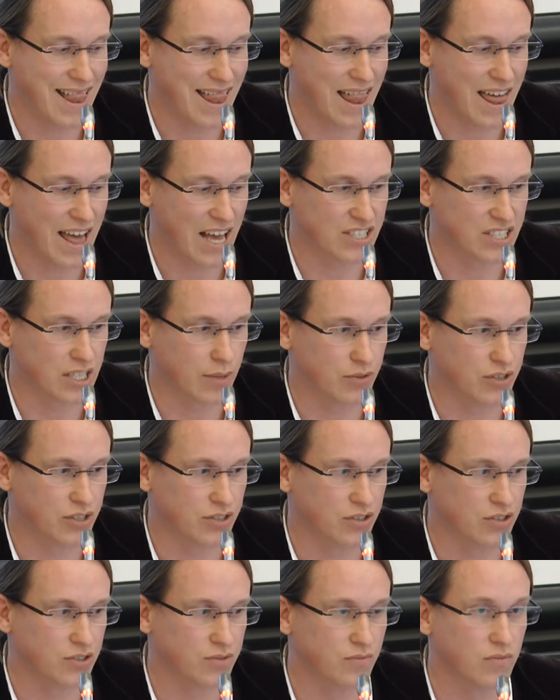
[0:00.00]

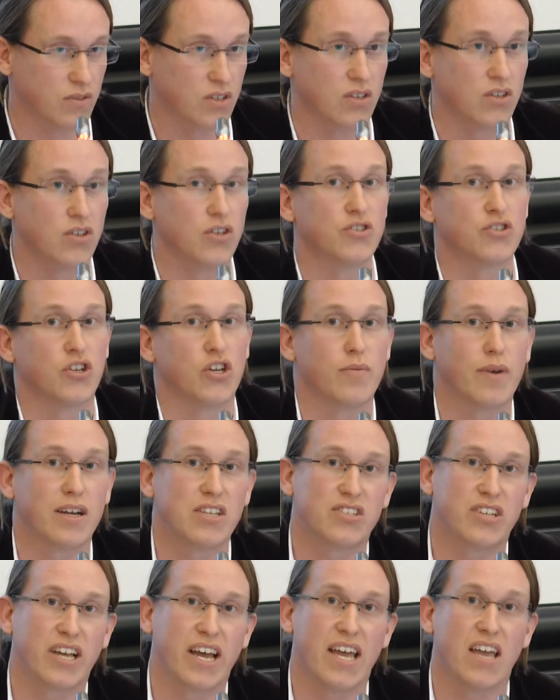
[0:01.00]
exceptions. So you might
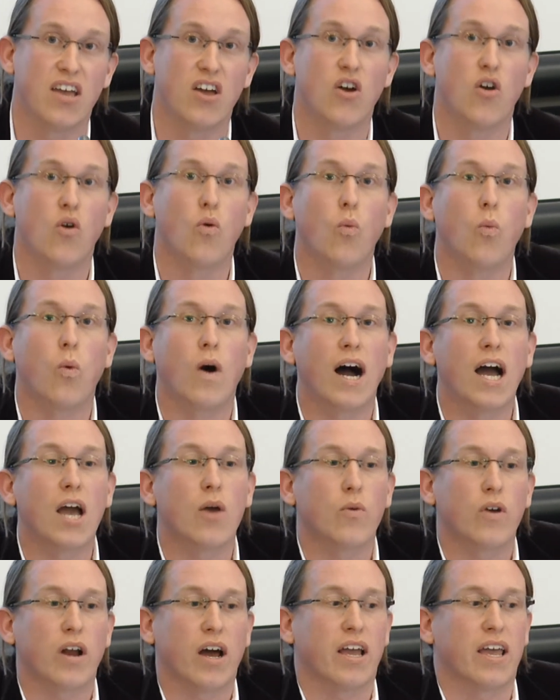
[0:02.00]
say, why
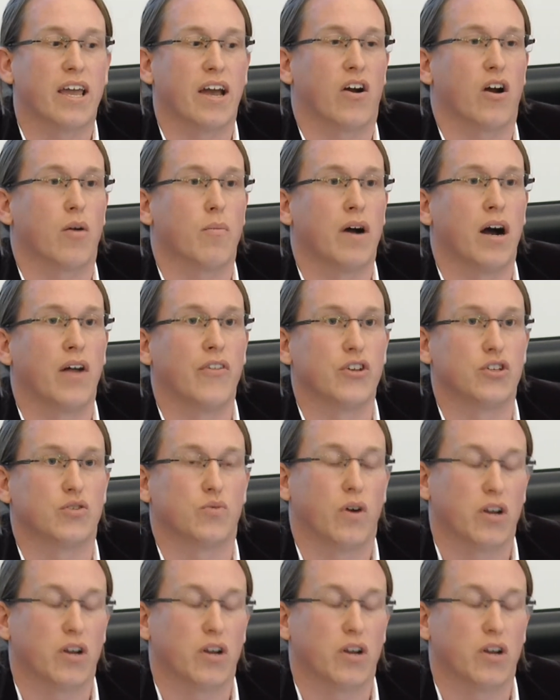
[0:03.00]
would I care about this?